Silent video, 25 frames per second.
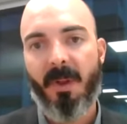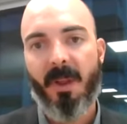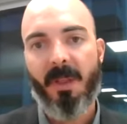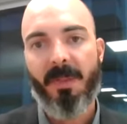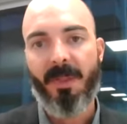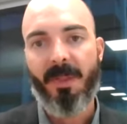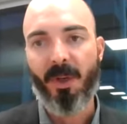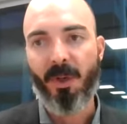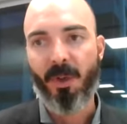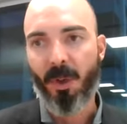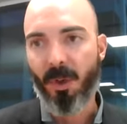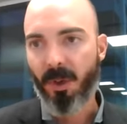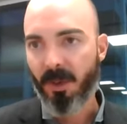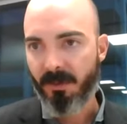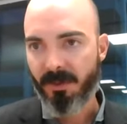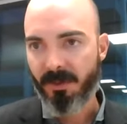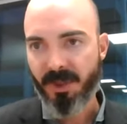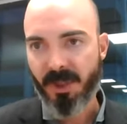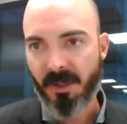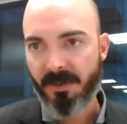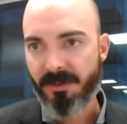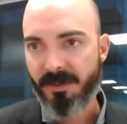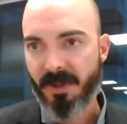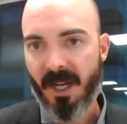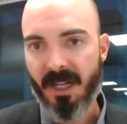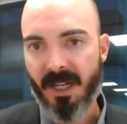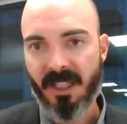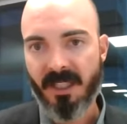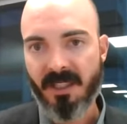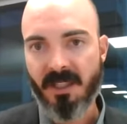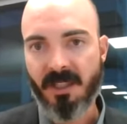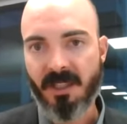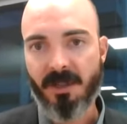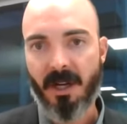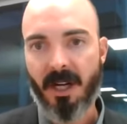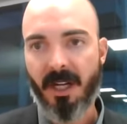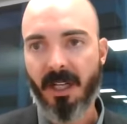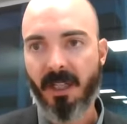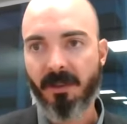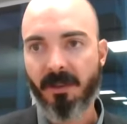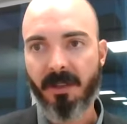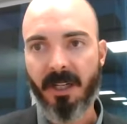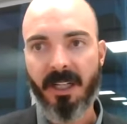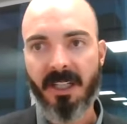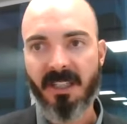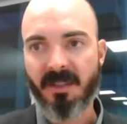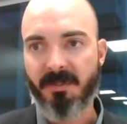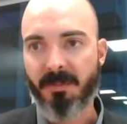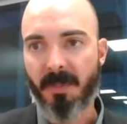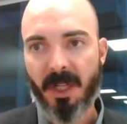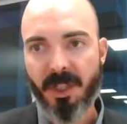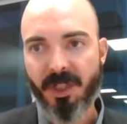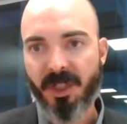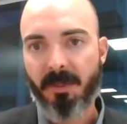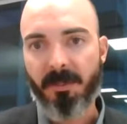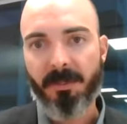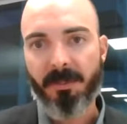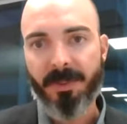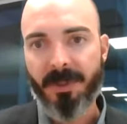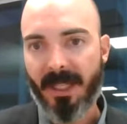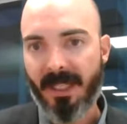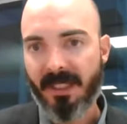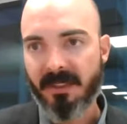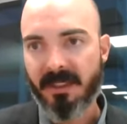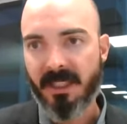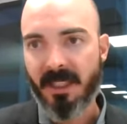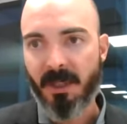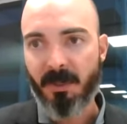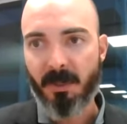The goal of ShearFrac is to try to create as much complexity